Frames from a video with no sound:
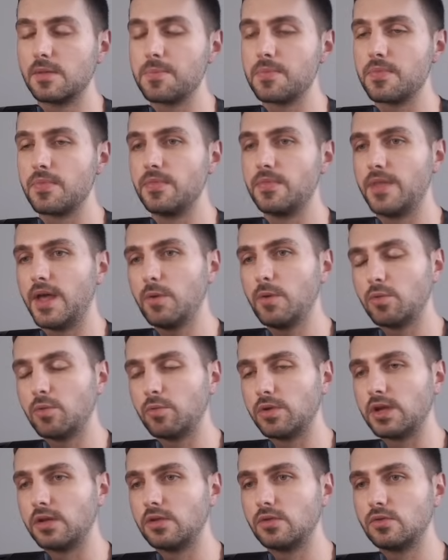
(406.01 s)
Then what we
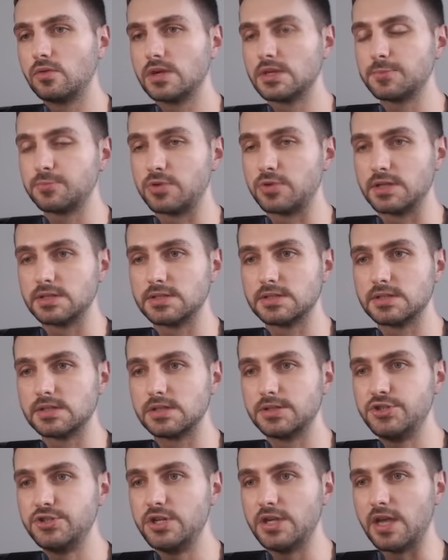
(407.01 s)
can do is press
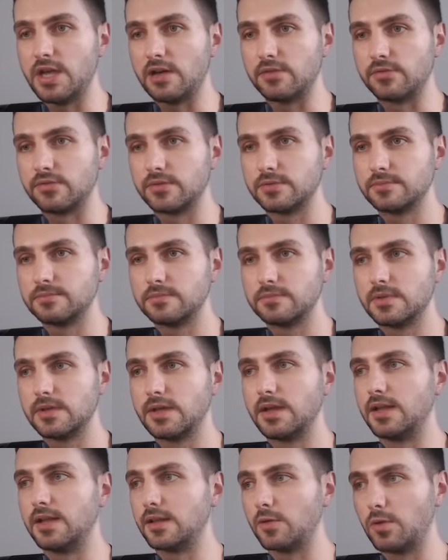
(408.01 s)
gf
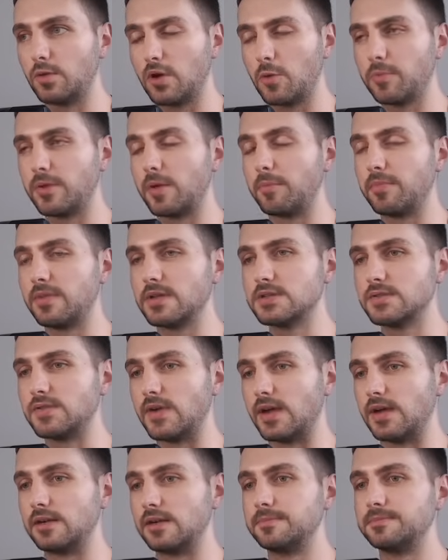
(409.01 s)
and it will open up this
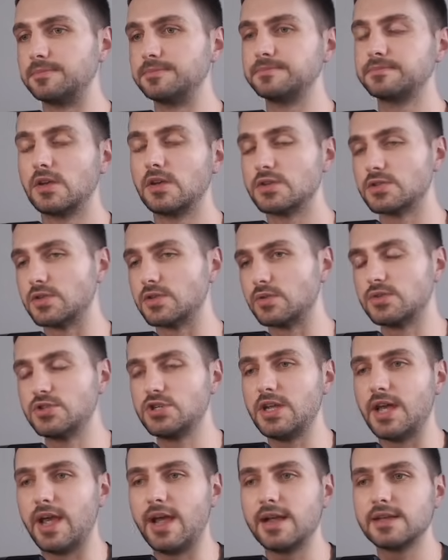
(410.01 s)
file. So
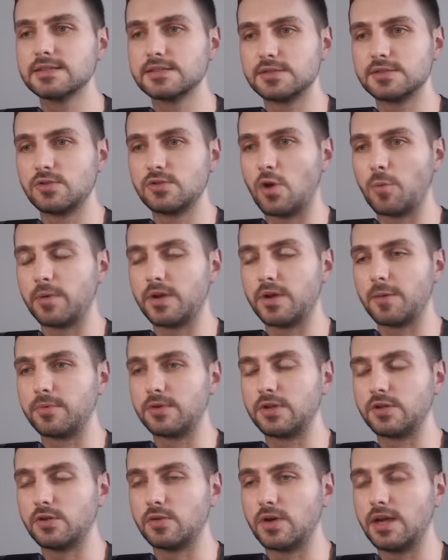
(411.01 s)
gx to open up a
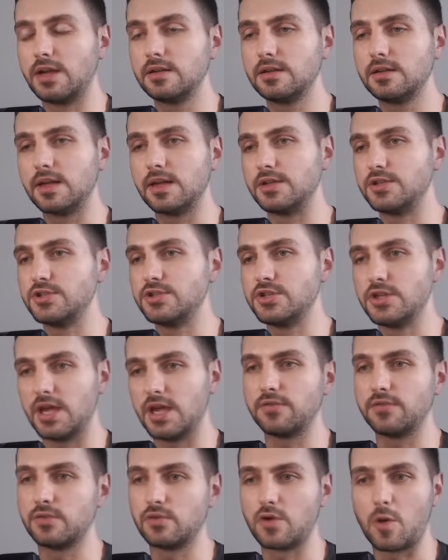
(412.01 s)
URL and
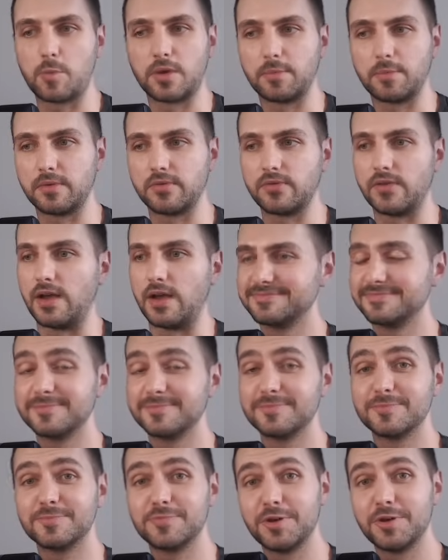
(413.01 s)
gf to open up a file.
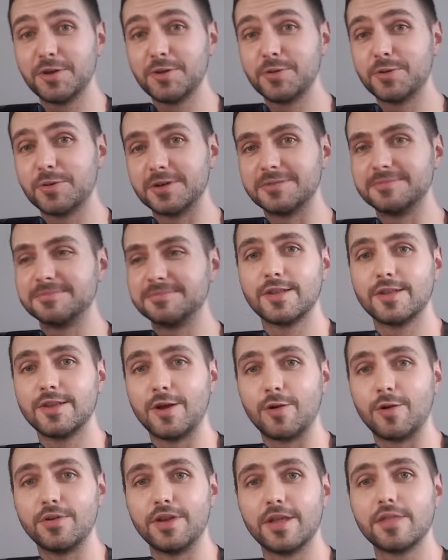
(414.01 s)
Pretty cool.
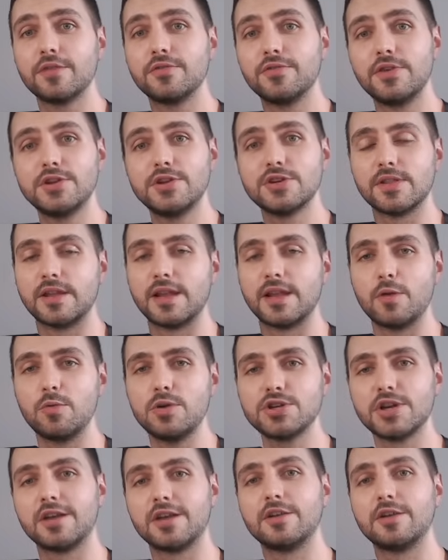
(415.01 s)
Now another feature that I
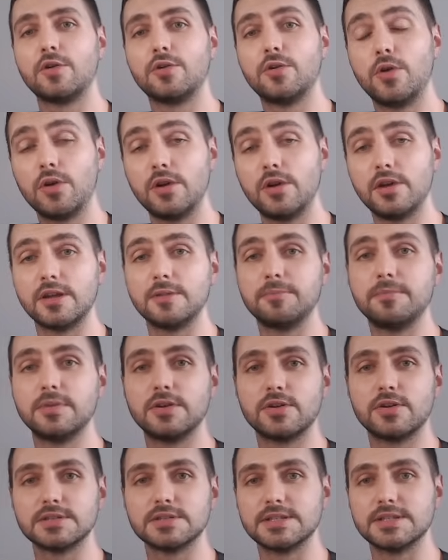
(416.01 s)
wish I had known earlier
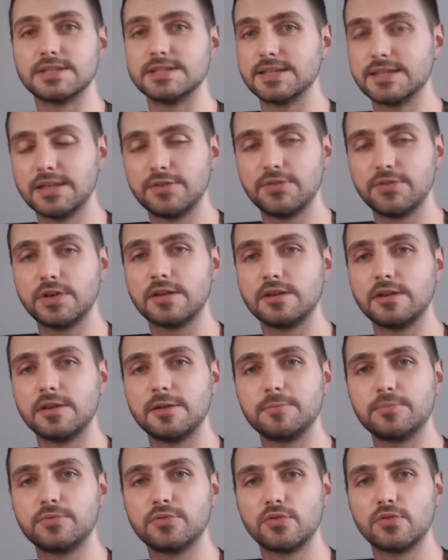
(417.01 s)
because it significantly
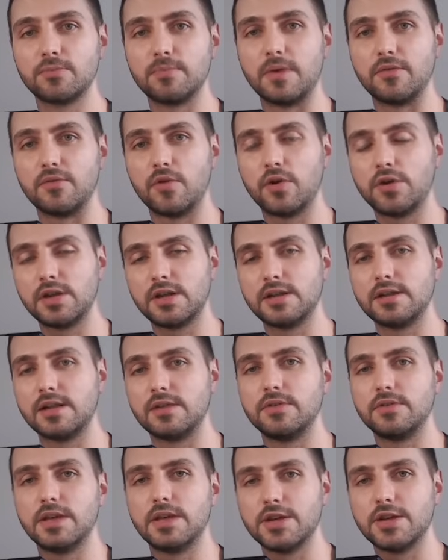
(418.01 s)
improved my vertical
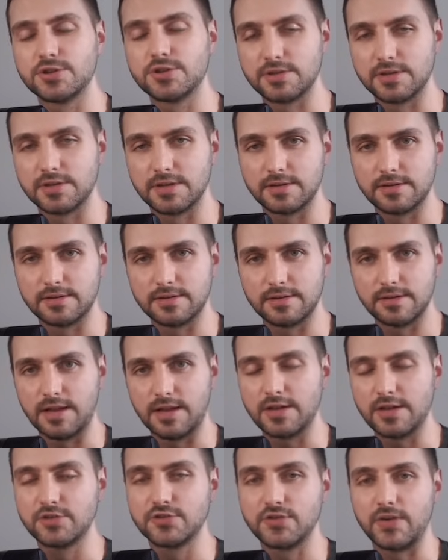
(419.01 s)
navigation in
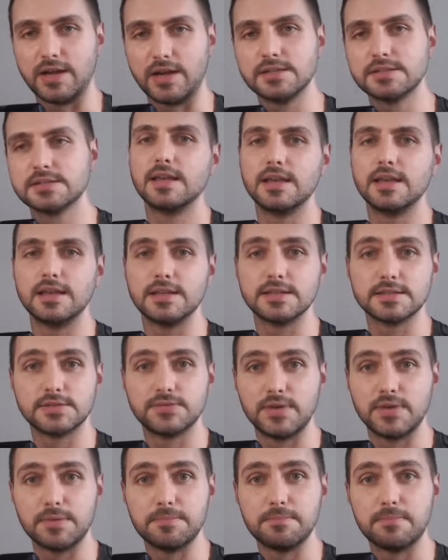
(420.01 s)
large files is
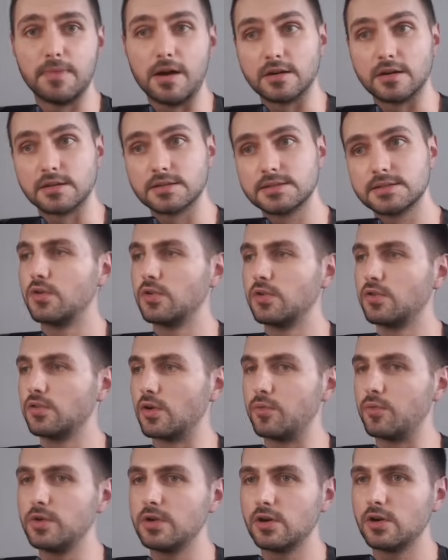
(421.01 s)
Vim marks. So
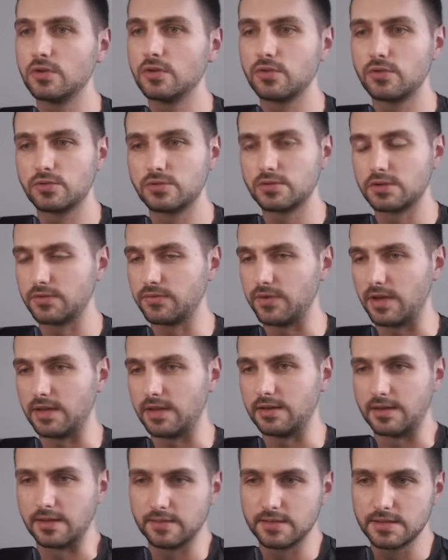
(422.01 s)
if we go to a file
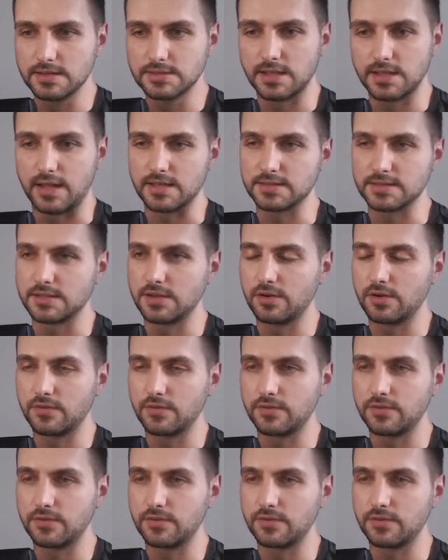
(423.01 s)
like this that has a lot of